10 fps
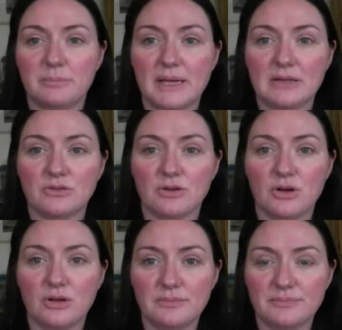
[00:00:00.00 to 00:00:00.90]
Bale
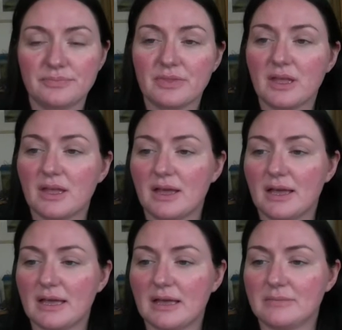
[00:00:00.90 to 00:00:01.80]
Gras
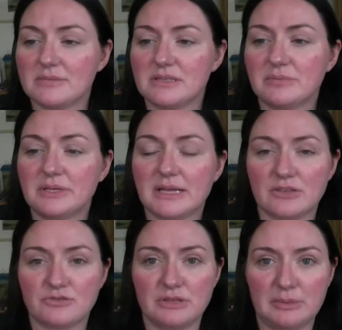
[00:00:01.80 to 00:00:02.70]
Simply
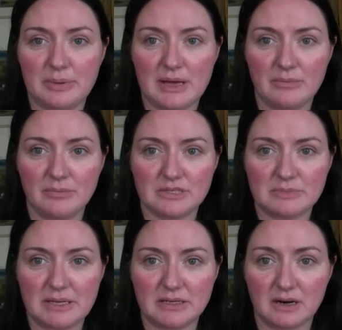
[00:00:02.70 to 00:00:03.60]
Natural Lip Balm.
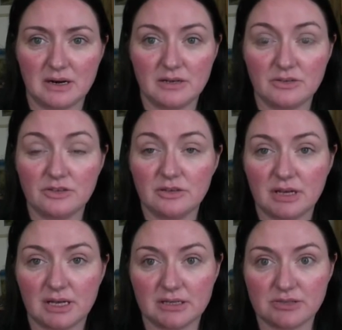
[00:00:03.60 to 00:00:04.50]
It's made in Ireland
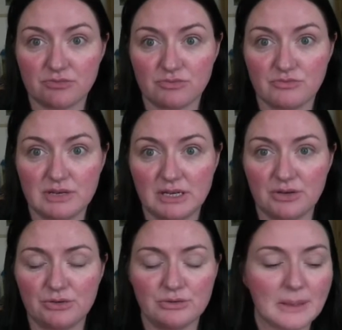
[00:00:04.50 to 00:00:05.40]
and it's really
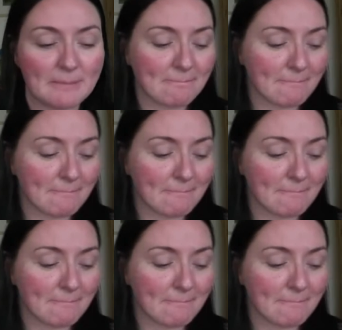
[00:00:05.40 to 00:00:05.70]
cool.